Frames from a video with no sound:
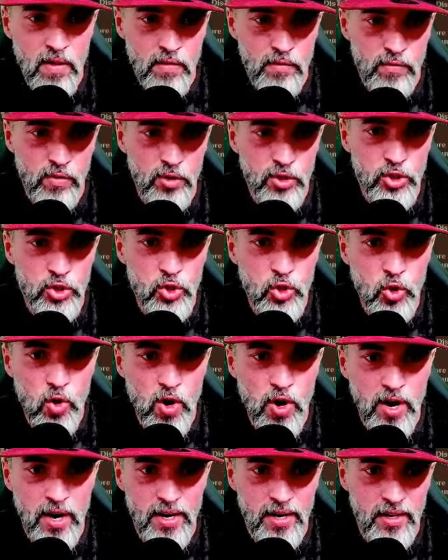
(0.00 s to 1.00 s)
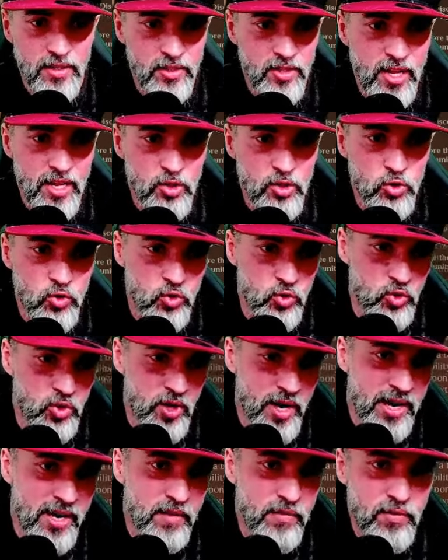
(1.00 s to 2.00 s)
for sure that
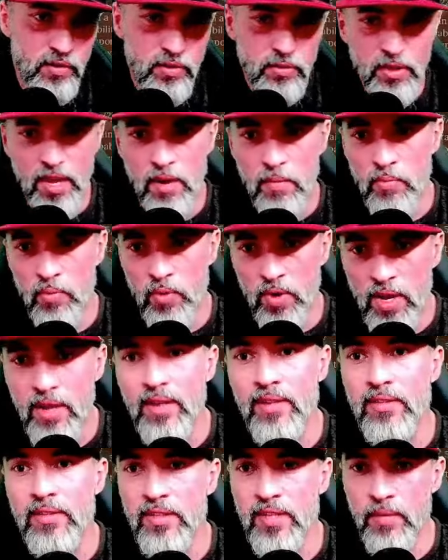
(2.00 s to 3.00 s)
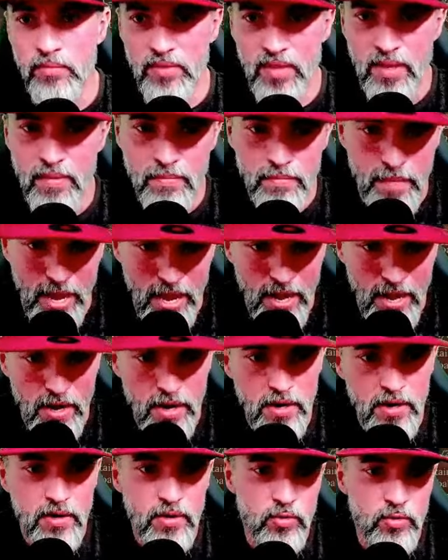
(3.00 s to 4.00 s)
like if they bring something
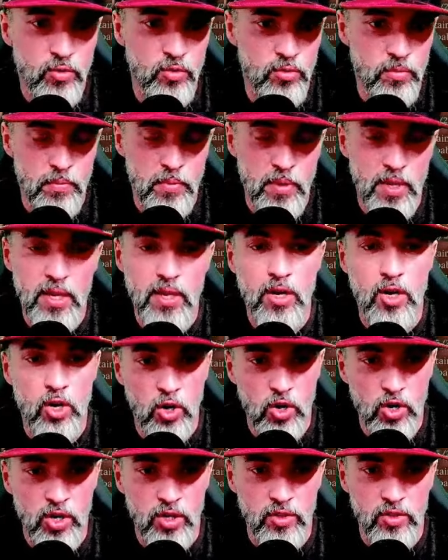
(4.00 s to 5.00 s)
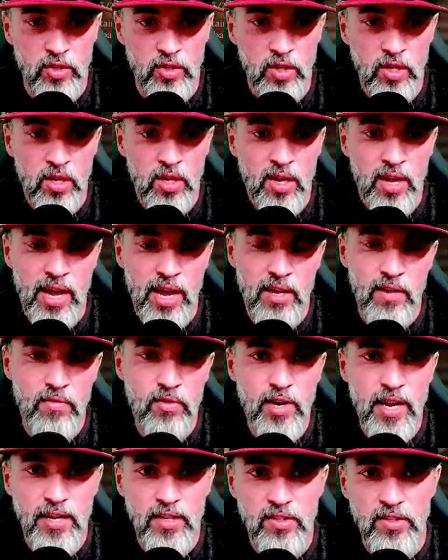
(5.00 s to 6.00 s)
better could be good I give you an
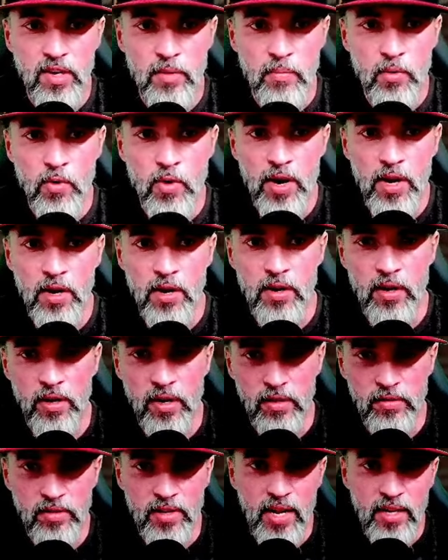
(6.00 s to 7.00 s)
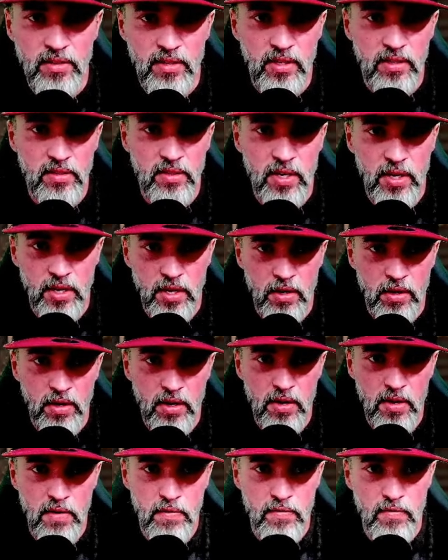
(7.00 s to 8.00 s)
example right here. As guys can see here,
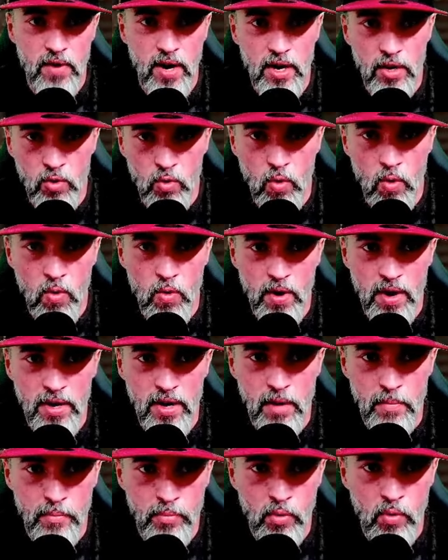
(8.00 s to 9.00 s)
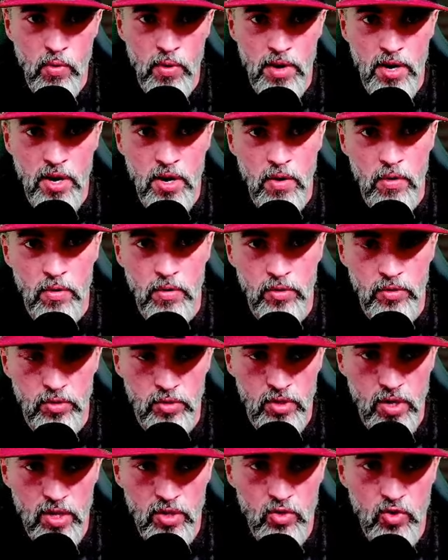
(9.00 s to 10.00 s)
if I go and I pull
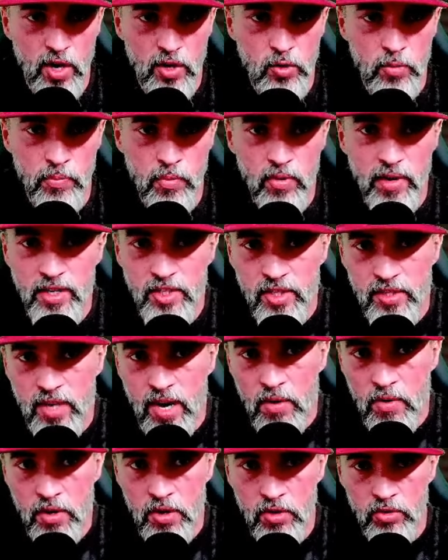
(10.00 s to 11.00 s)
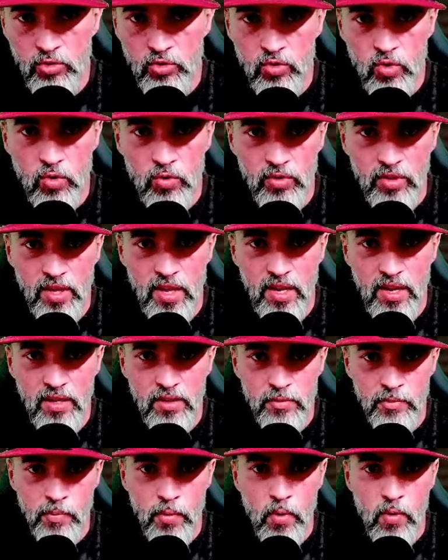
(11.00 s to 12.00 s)
heroes, try to pull legendary heroes, draw
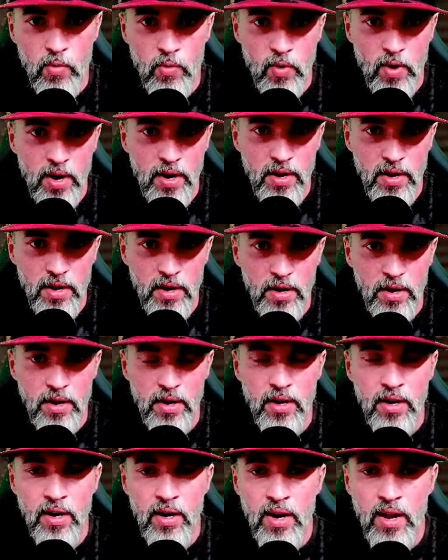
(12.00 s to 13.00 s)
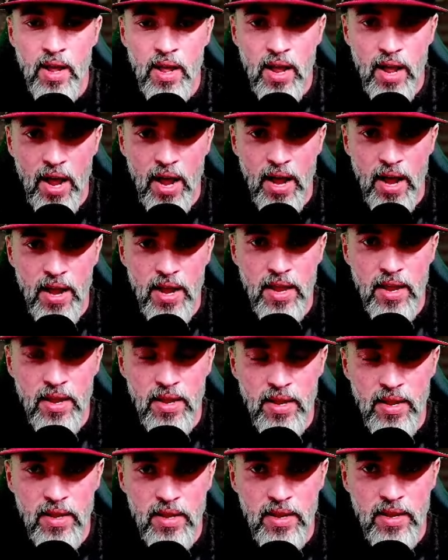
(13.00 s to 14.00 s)
these pool right here,
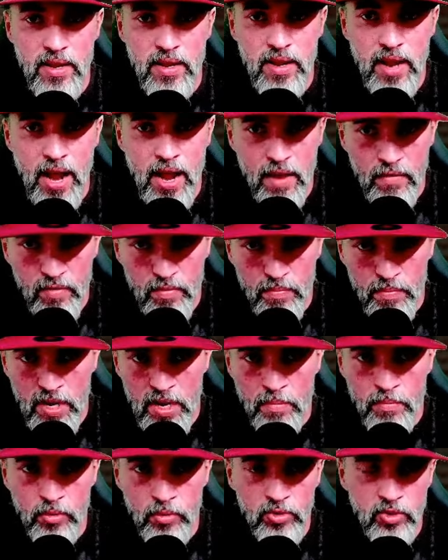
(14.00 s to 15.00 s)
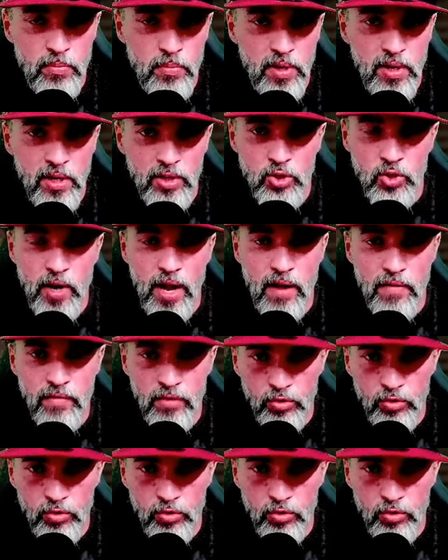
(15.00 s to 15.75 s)
I I have a big possibility to have a